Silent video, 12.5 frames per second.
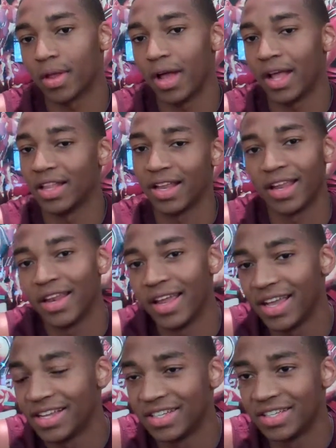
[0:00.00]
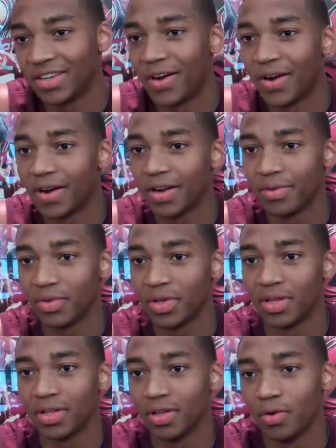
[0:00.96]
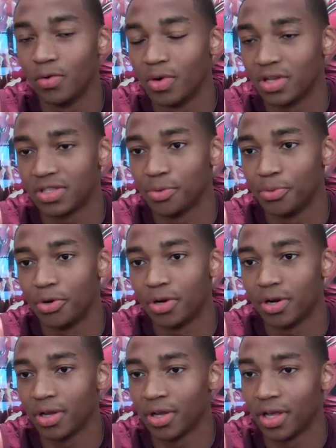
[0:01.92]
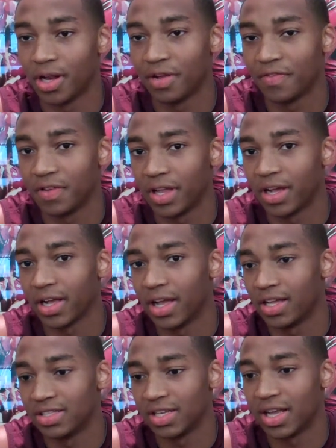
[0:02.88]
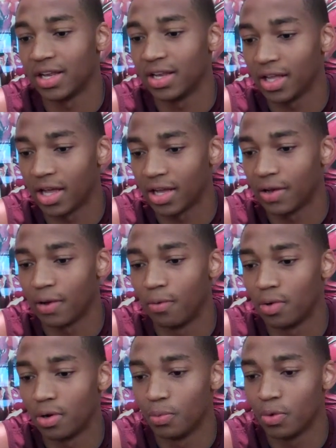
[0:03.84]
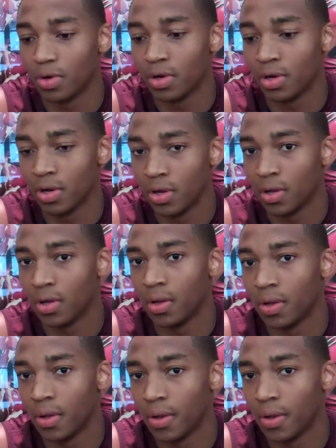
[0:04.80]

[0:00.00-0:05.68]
At the end of the day, it's just hard. I mean, who wants it more? And I feel like I just want it more.